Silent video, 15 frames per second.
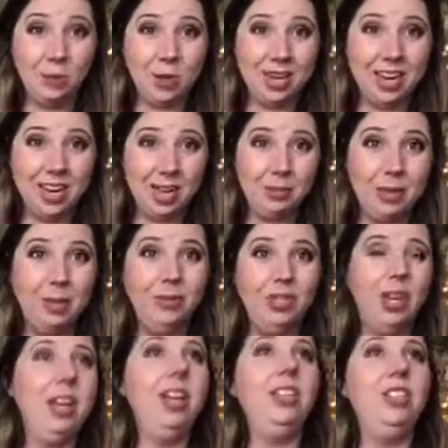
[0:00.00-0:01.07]
When it comes, I was
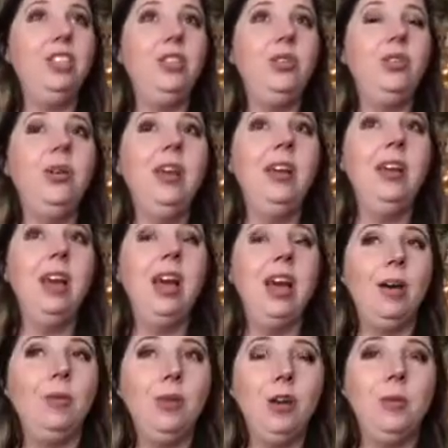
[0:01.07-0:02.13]
talking to
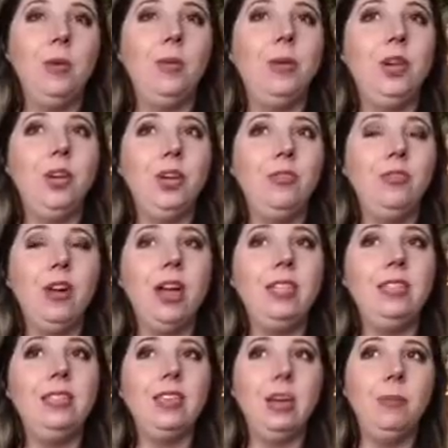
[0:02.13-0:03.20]
one of my really good
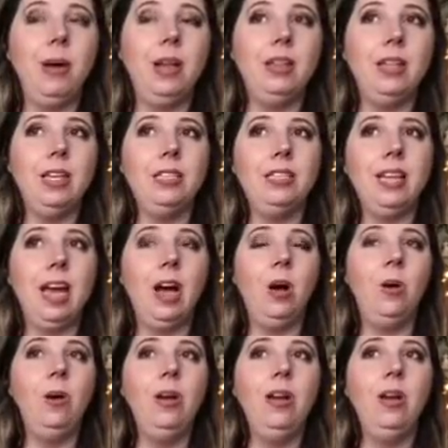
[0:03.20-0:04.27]
friends about this,
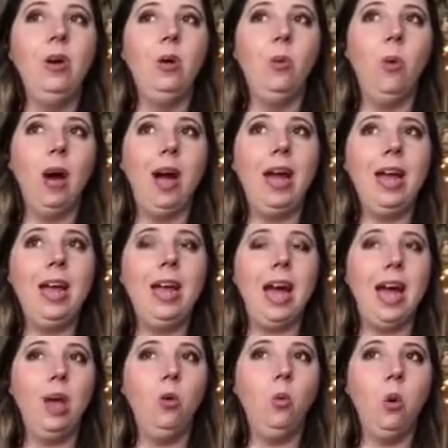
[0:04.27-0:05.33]
why
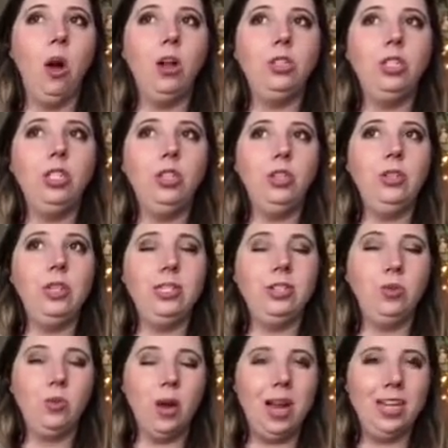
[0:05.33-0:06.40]
I want to do
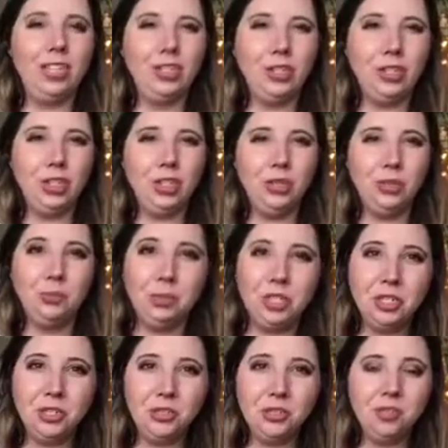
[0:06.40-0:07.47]
this and why it's turned into a
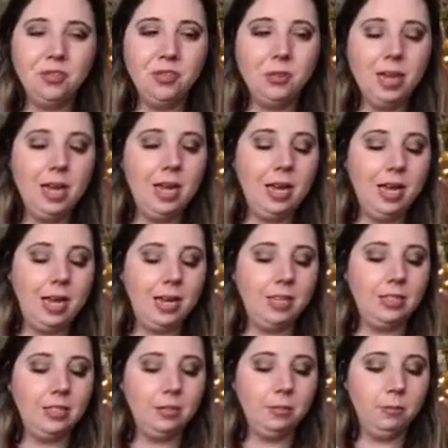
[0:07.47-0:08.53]
ministry for me
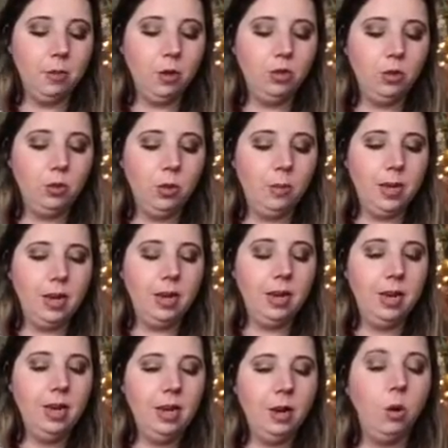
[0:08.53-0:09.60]
is most women
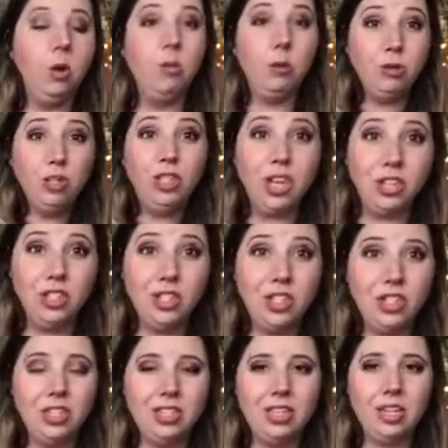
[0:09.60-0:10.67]
or most
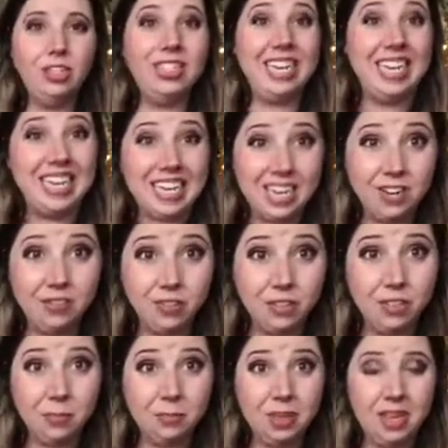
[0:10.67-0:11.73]
shelters, there's a need for
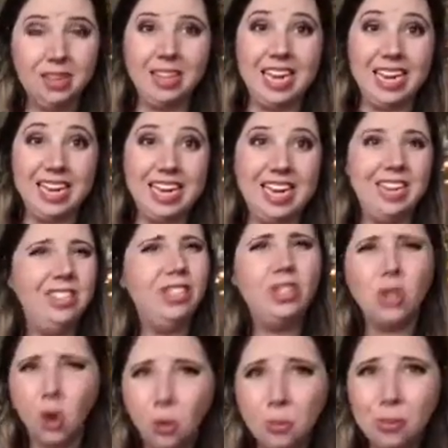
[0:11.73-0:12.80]
something. They need
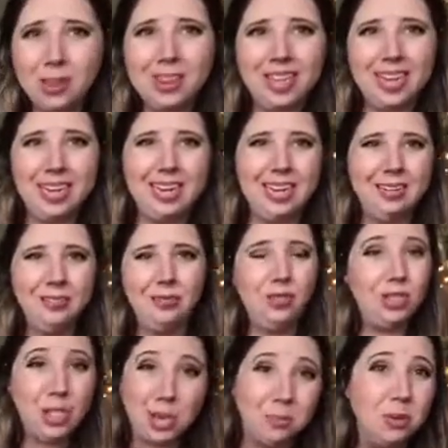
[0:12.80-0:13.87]
soap, they need
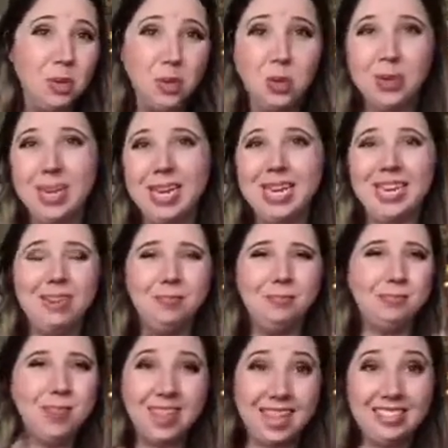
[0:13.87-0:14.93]
shampoo, they need
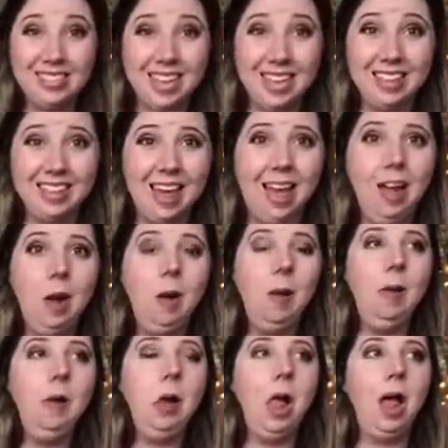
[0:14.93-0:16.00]
things like that.
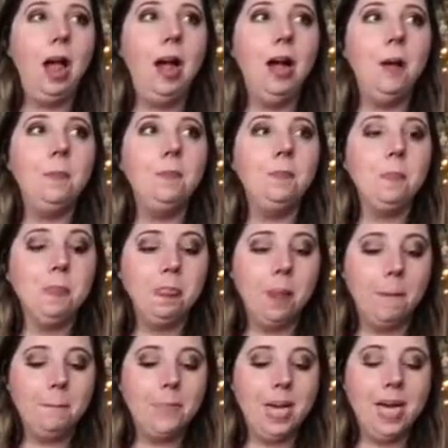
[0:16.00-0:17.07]

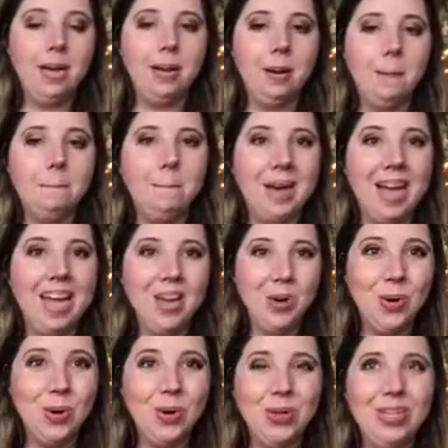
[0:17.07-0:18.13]
But my
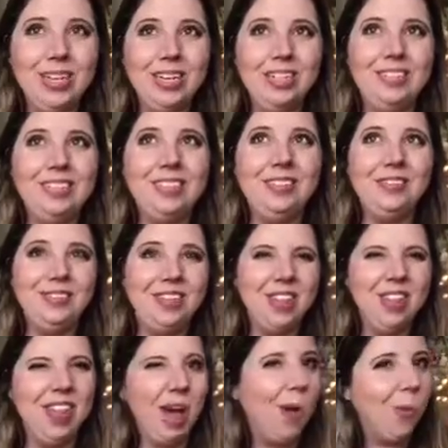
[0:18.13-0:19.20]
goal is to
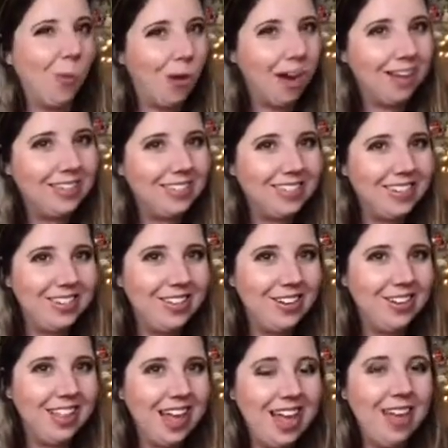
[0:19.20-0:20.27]
fill that want in
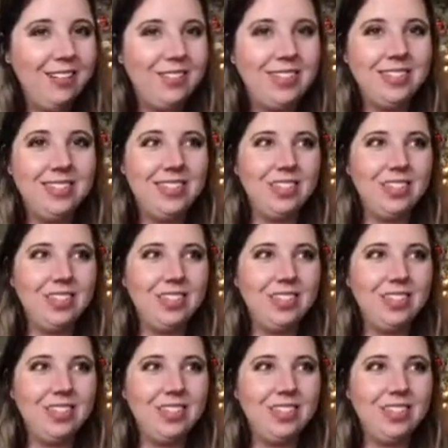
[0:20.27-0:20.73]
their lives.